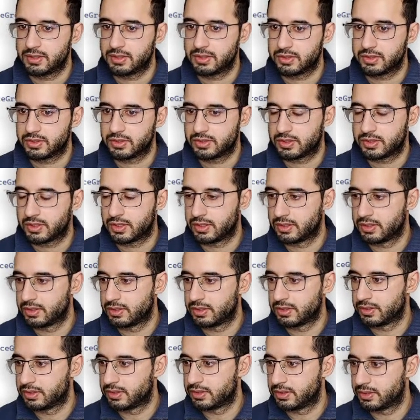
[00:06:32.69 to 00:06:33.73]

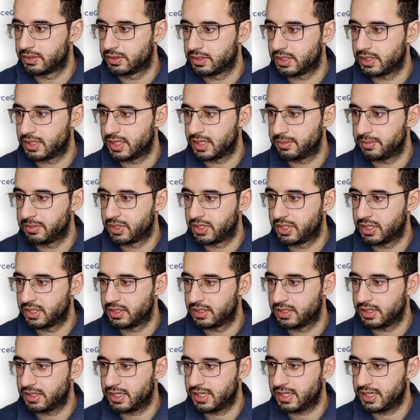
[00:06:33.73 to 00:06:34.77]
So I'm
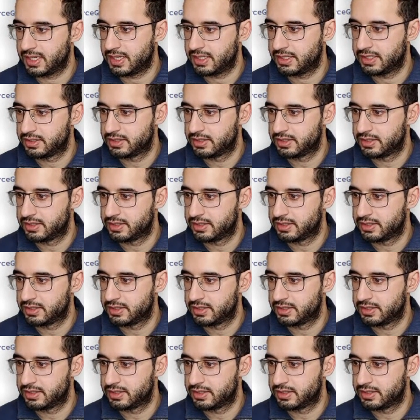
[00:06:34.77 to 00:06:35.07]
gonna add